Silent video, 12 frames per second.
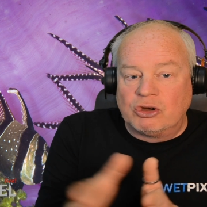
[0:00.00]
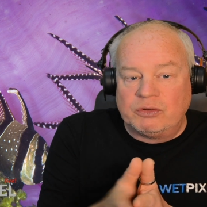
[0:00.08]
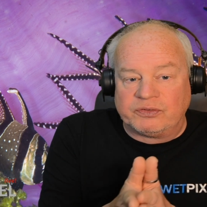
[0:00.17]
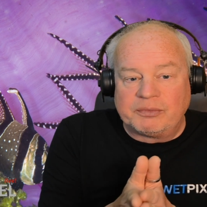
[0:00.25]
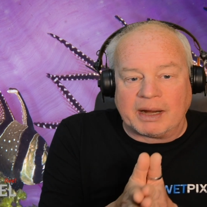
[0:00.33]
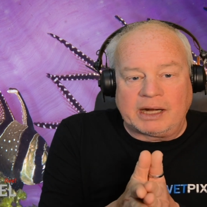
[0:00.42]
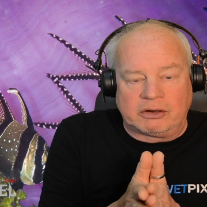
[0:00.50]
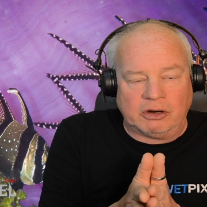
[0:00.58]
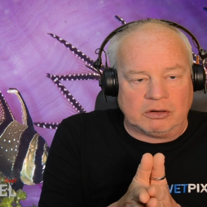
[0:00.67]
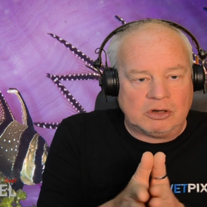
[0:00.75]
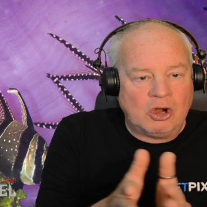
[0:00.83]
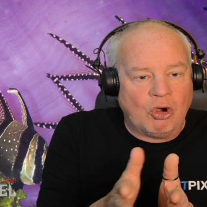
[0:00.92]
good for
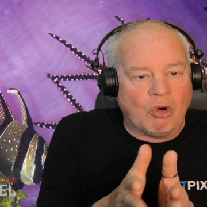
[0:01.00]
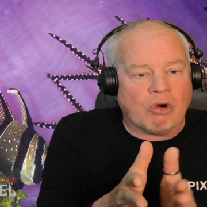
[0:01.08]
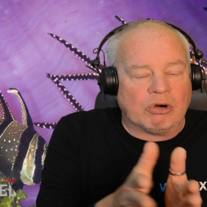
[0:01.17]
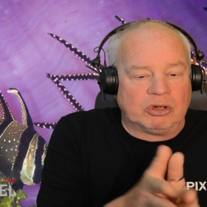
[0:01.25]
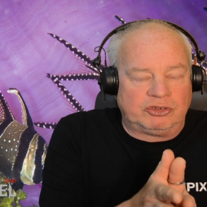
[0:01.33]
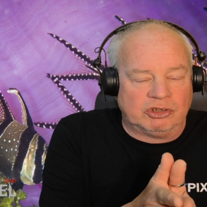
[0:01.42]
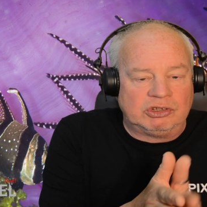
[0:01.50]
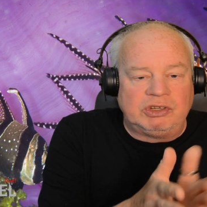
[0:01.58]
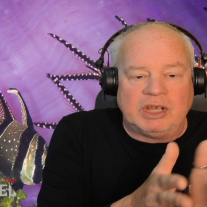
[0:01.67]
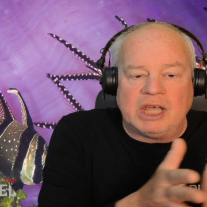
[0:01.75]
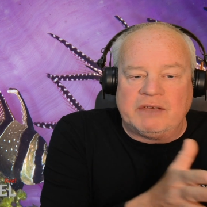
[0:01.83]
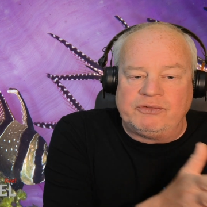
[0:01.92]
macro, or
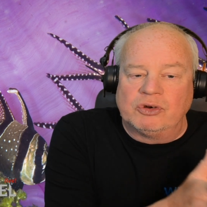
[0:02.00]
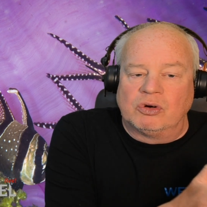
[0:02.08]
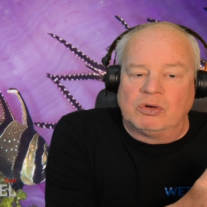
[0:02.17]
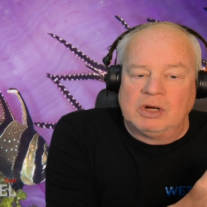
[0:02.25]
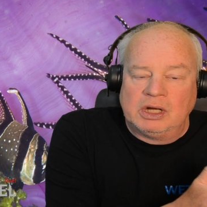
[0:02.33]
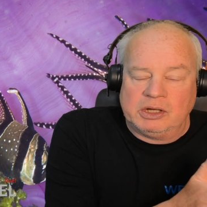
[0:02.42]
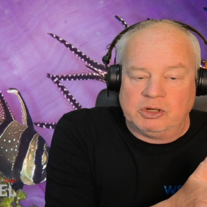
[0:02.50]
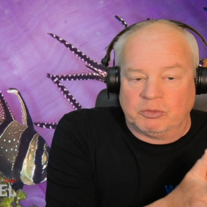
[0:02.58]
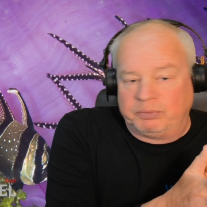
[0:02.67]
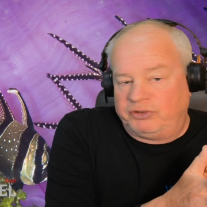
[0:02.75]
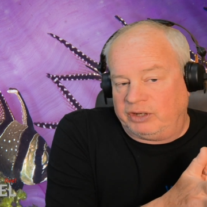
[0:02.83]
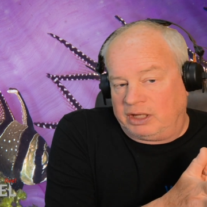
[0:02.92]
alternatively, if your
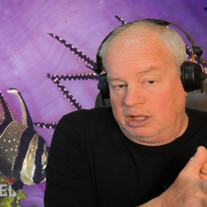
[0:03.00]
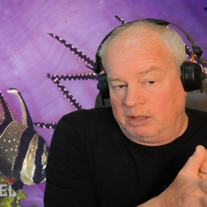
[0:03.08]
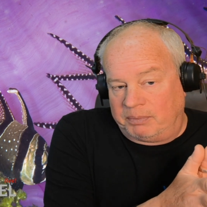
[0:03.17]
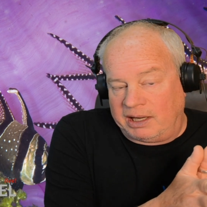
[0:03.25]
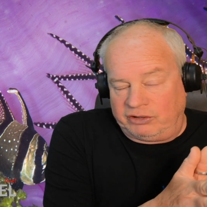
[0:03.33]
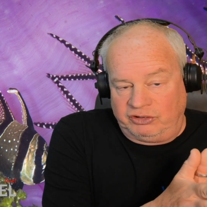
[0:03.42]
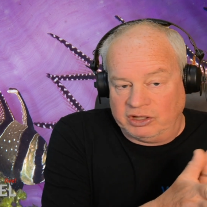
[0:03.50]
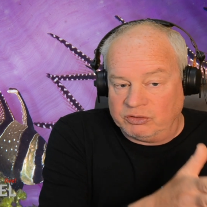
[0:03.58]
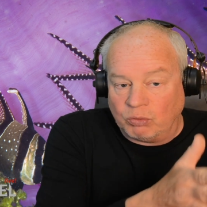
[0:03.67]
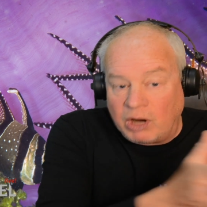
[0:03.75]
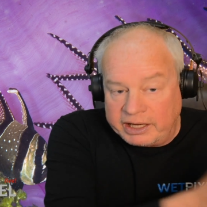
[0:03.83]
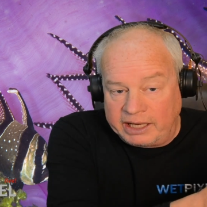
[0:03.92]
particular passion
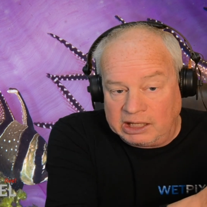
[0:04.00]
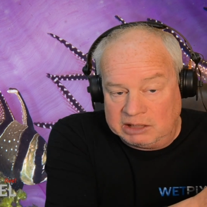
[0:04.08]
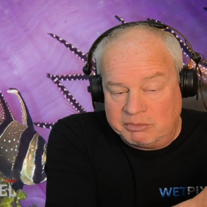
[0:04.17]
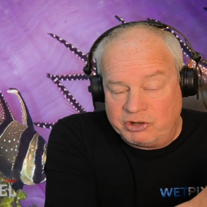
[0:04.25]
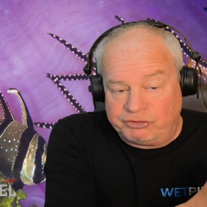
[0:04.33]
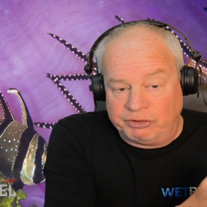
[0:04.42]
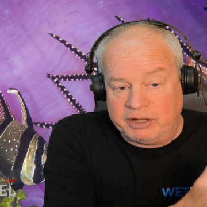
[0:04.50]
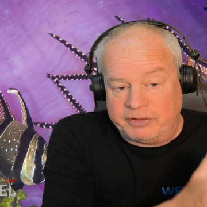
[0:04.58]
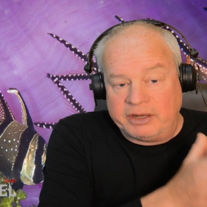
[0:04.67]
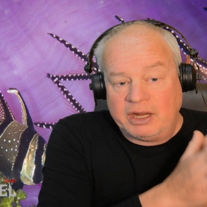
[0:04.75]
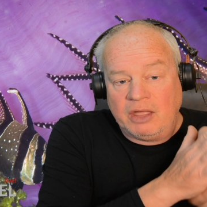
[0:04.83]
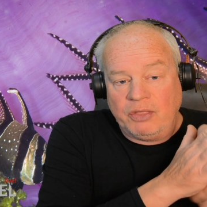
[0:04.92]
is wide angle imagery,
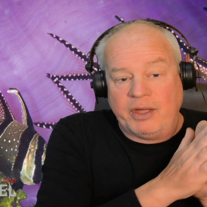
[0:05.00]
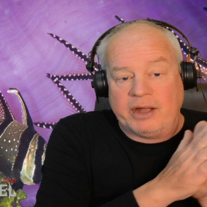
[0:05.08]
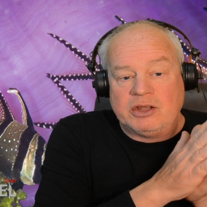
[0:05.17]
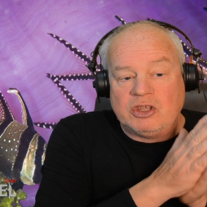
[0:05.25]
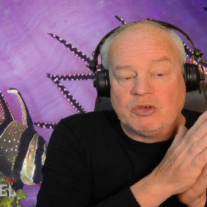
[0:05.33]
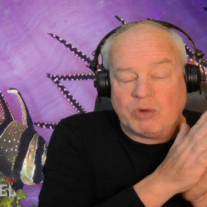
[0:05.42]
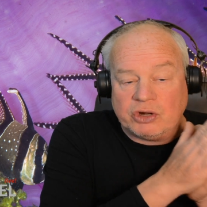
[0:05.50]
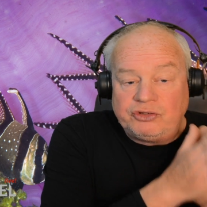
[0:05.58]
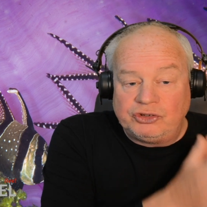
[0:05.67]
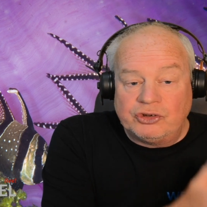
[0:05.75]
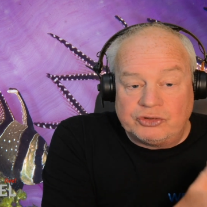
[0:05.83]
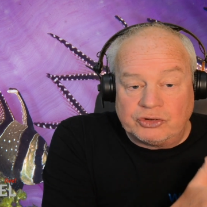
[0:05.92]
then you want
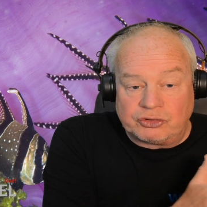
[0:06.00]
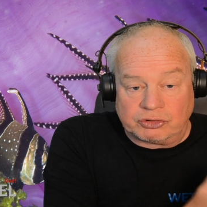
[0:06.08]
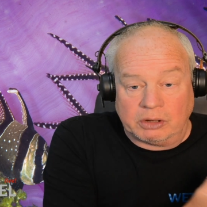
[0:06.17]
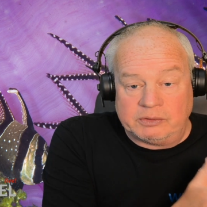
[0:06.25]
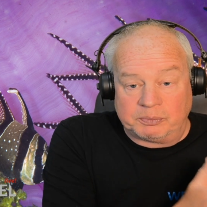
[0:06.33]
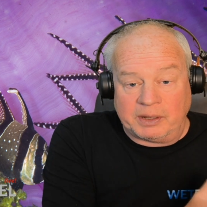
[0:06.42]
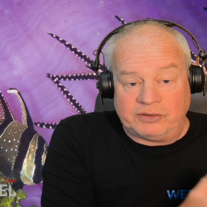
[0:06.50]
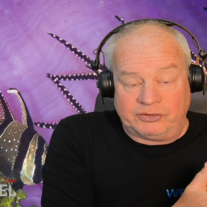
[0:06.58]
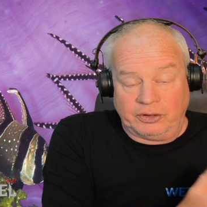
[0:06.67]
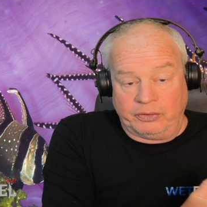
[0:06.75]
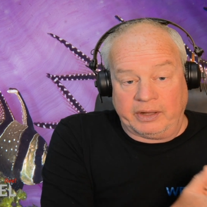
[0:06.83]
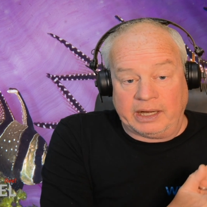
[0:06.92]
to choose your strobes
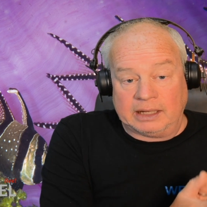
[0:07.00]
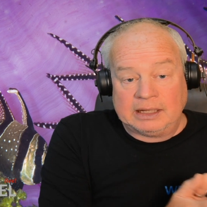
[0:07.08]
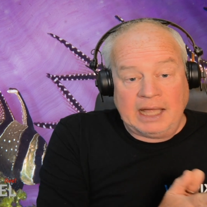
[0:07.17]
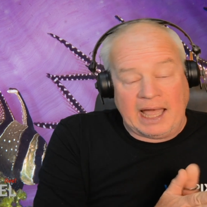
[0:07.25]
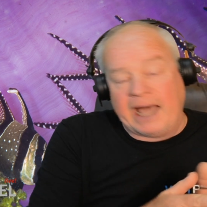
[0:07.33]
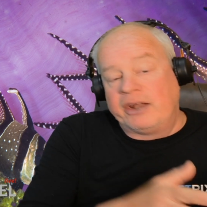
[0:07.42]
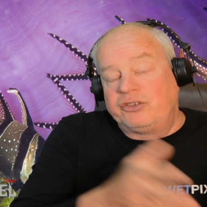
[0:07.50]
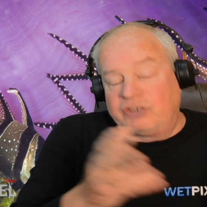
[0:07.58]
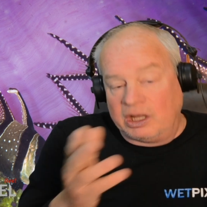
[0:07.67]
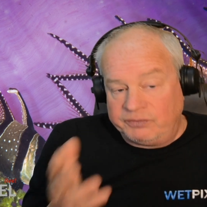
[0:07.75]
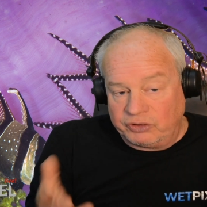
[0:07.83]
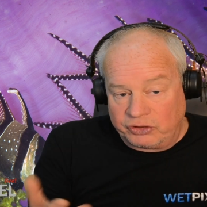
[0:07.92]
based on that. And as
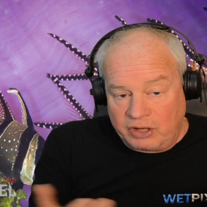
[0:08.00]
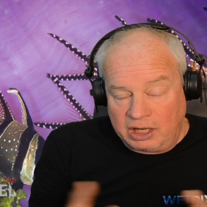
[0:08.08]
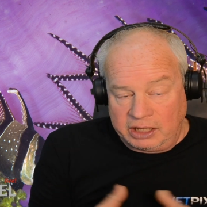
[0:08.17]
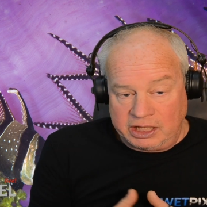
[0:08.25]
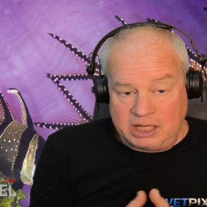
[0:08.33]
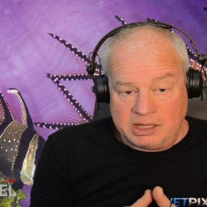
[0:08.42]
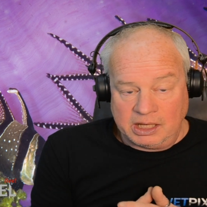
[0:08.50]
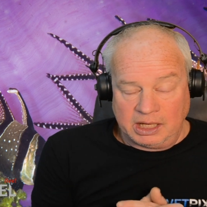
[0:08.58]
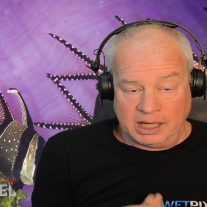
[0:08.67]
I say, if you're in the lucky